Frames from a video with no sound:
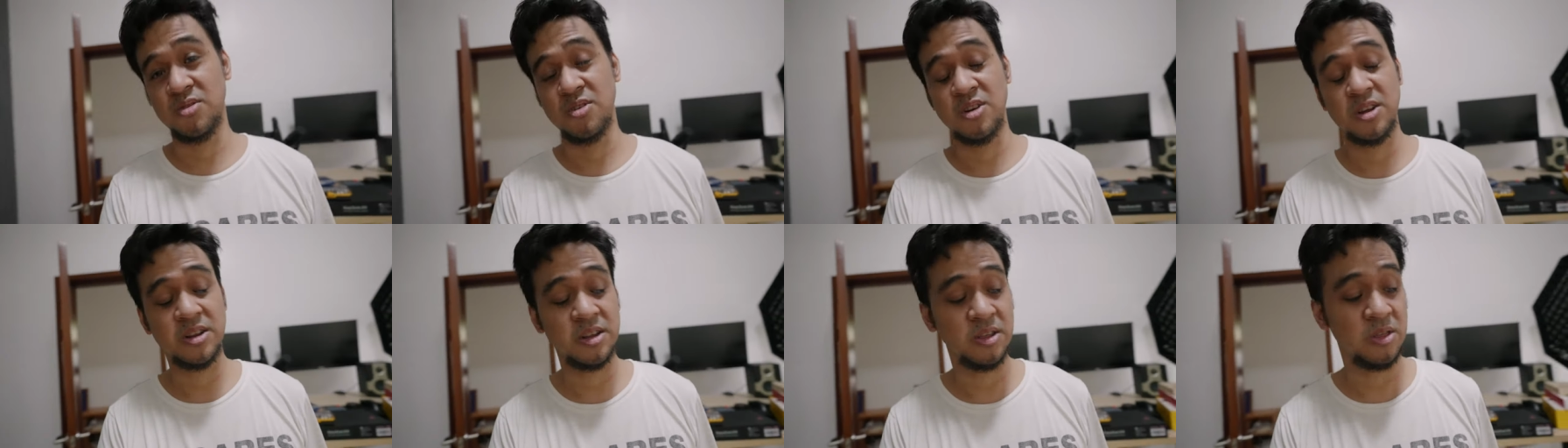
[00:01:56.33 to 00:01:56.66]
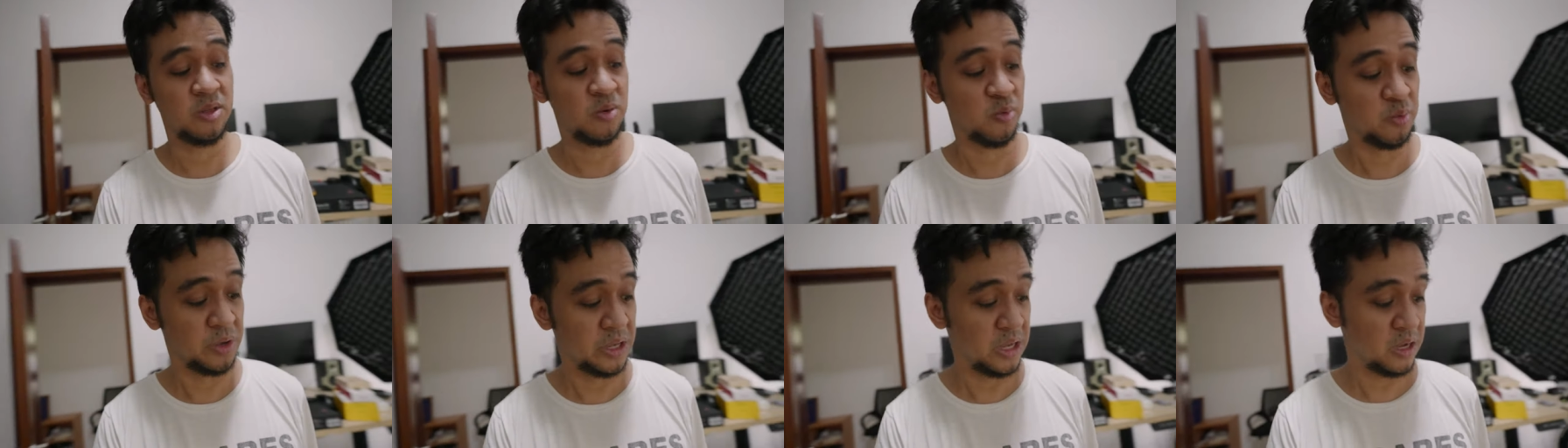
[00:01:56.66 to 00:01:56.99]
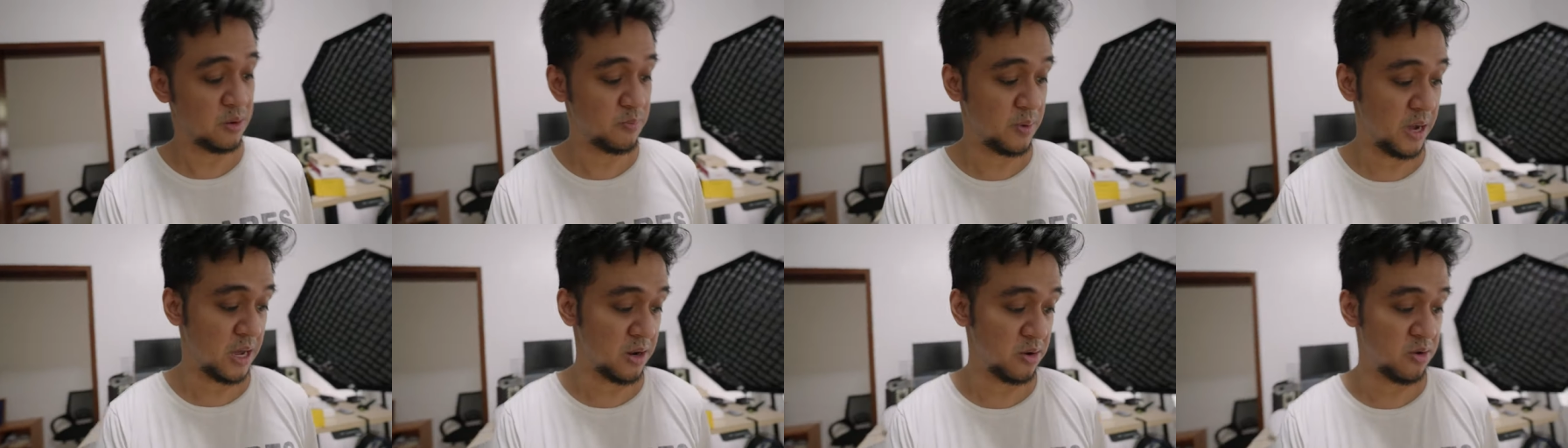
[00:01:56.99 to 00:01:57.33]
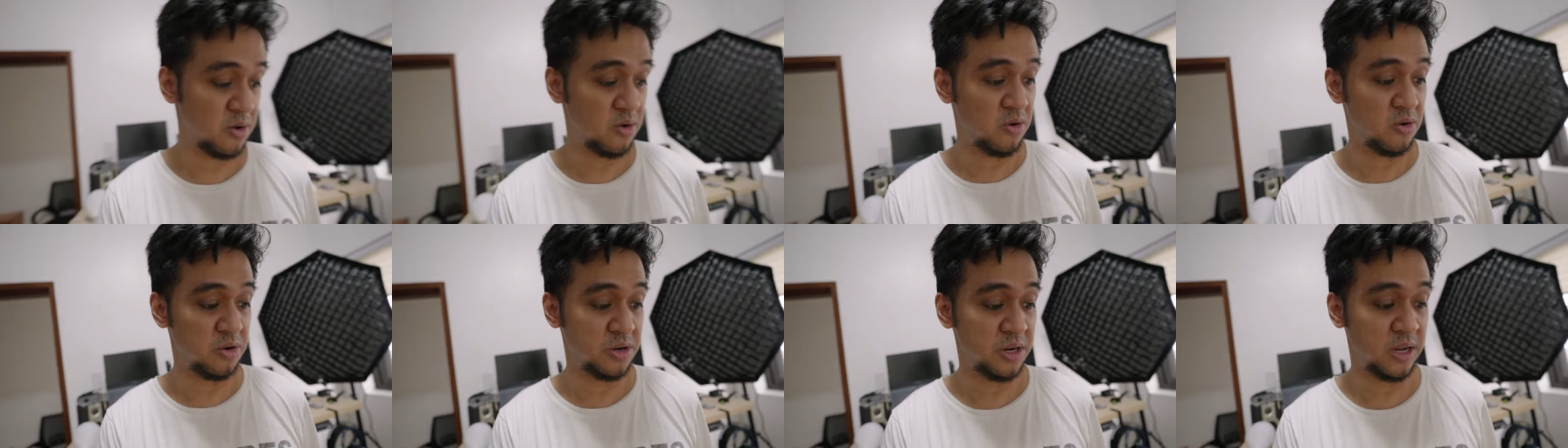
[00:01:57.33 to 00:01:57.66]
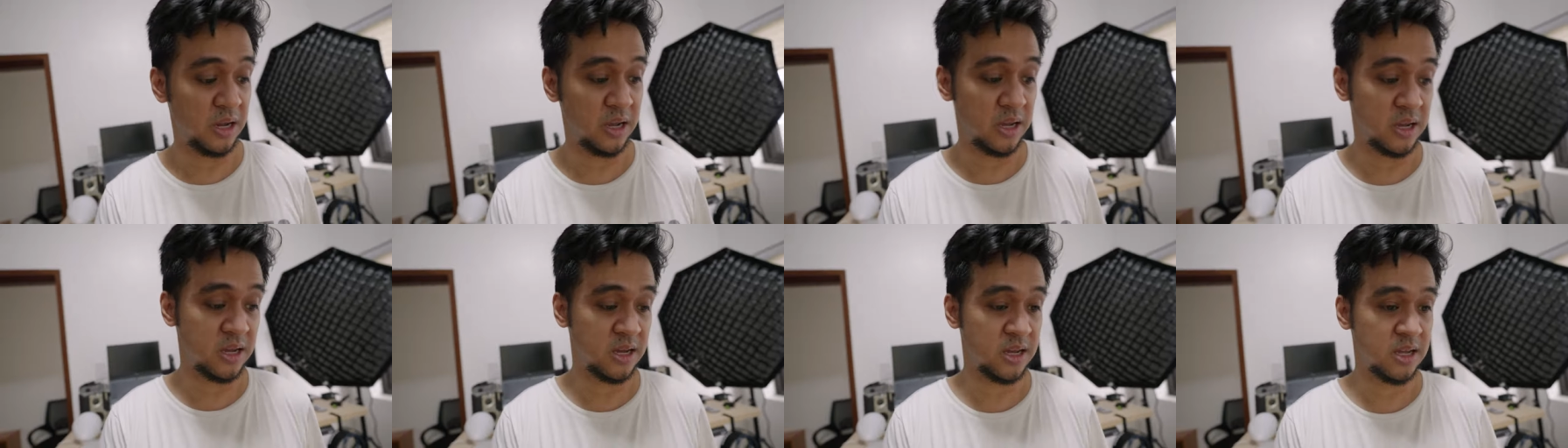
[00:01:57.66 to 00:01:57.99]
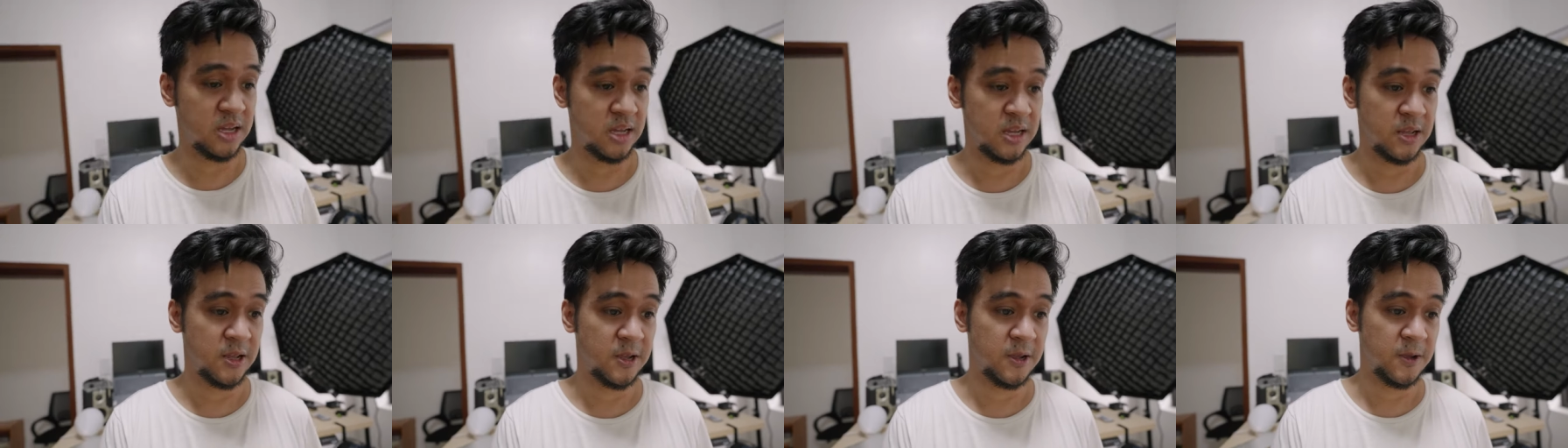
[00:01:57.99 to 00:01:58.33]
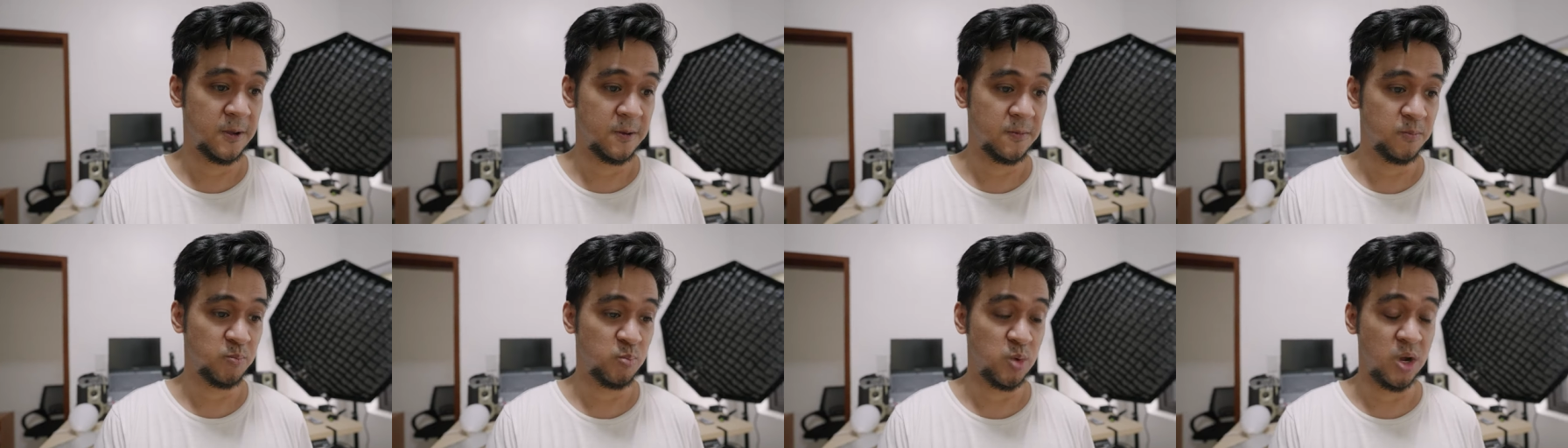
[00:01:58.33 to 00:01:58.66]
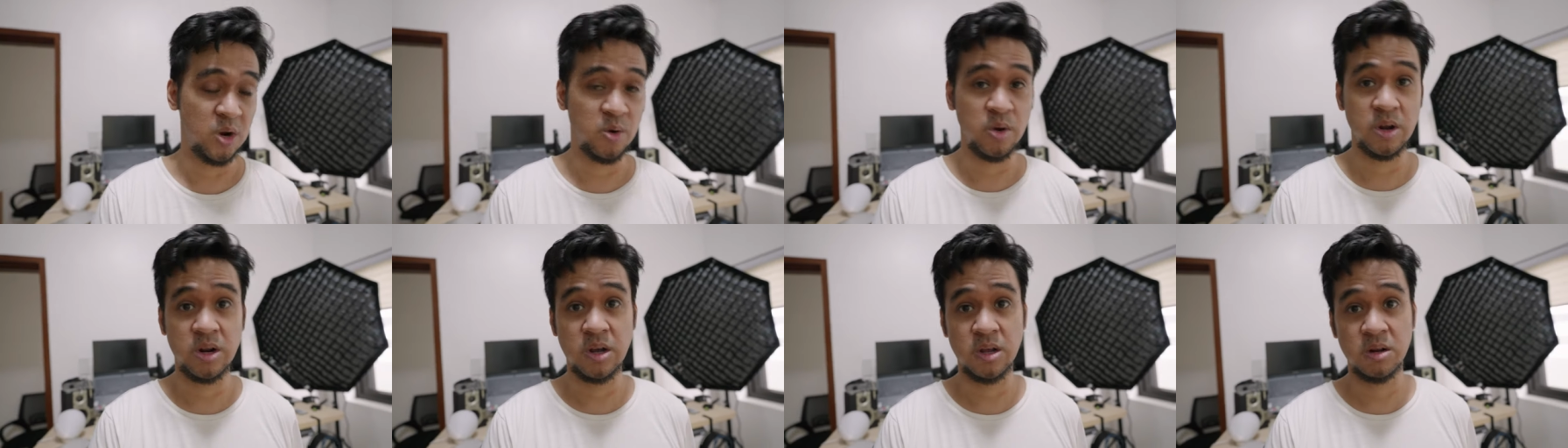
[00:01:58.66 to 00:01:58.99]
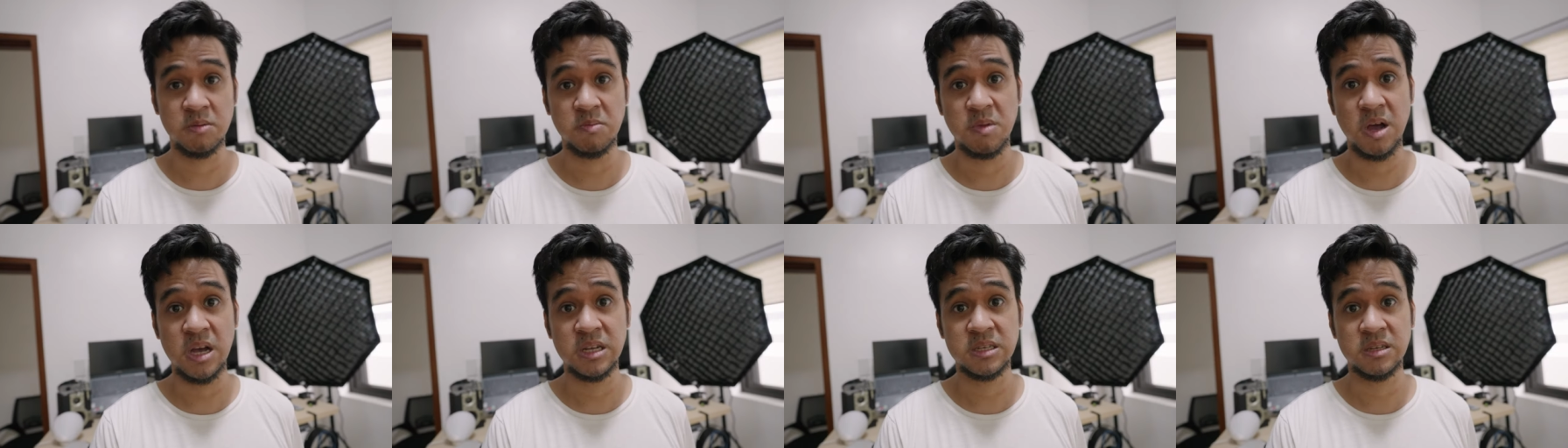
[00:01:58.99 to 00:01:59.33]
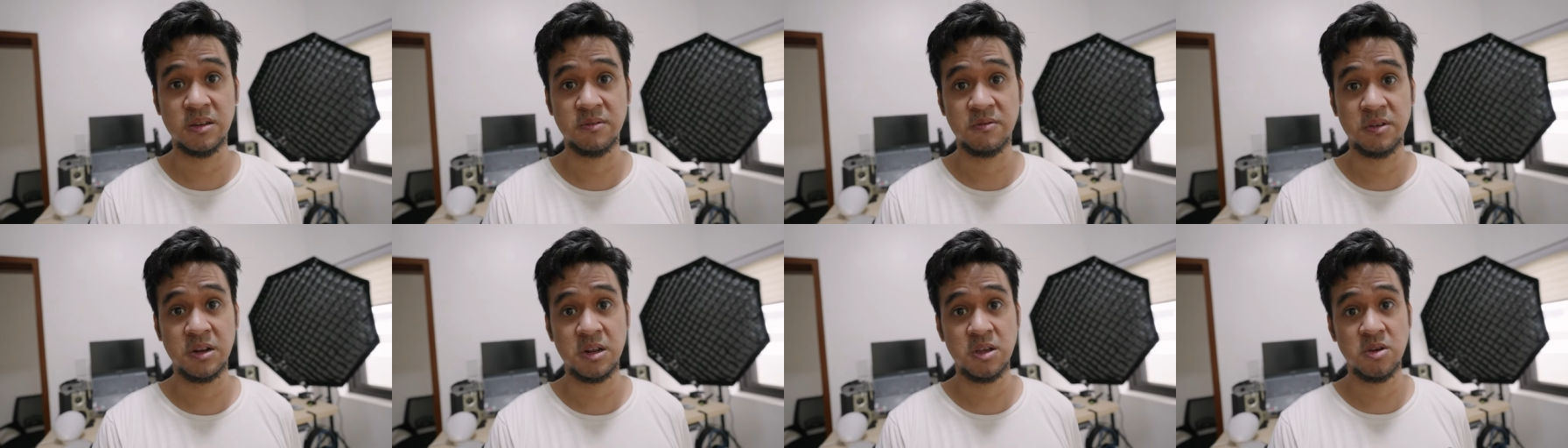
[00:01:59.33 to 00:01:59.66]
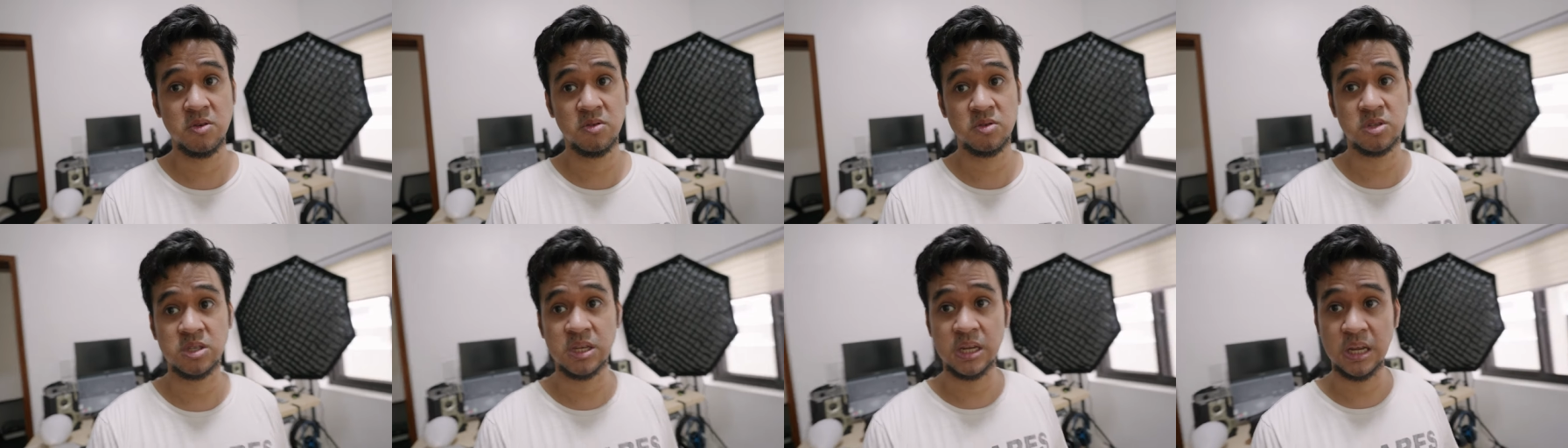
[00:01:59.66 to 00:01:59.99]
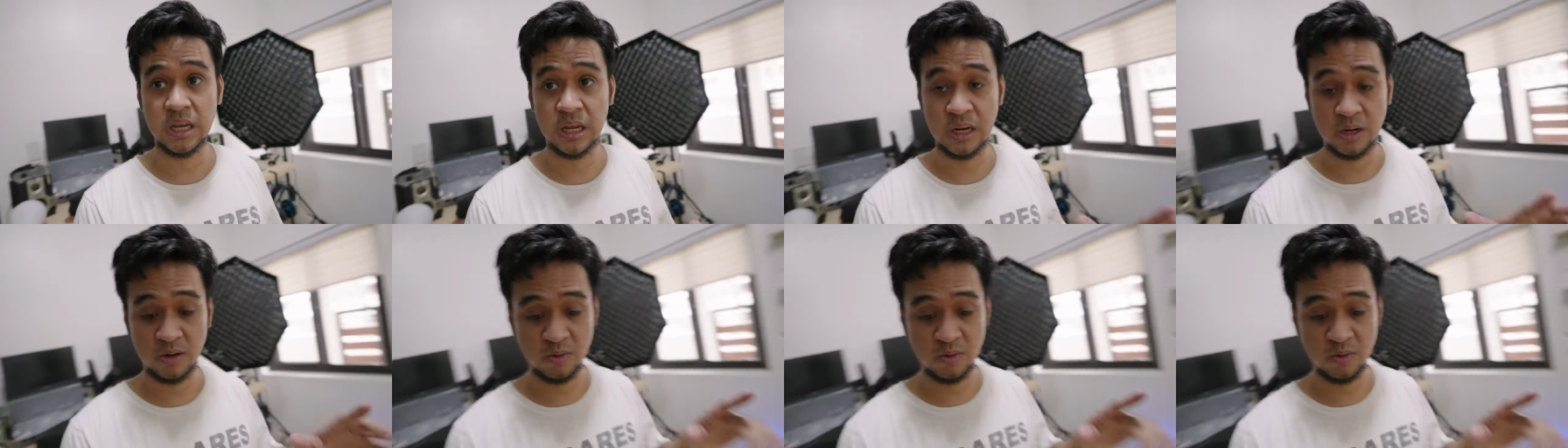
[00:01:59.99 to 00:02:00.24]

on in the week paano ako magawa ng unboxing videos, and